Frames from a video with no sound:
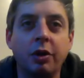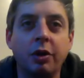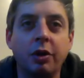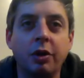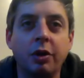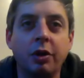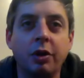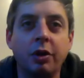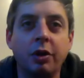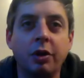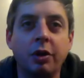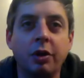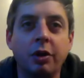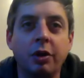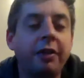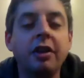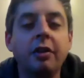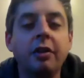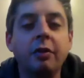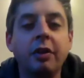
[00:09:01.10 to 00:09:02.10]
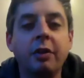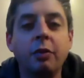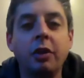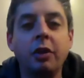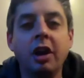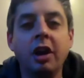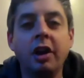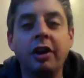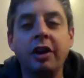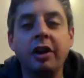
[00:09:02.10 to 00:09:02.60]
that we're
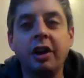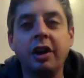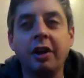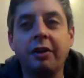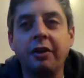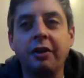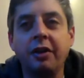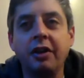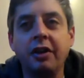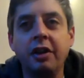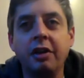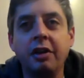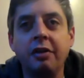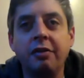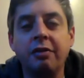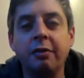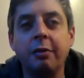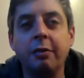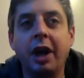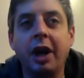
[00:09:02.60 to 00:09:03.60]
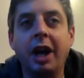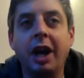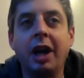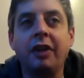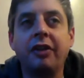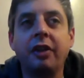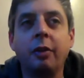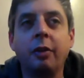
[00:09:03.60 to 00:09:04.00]
learning nothing new from that, and we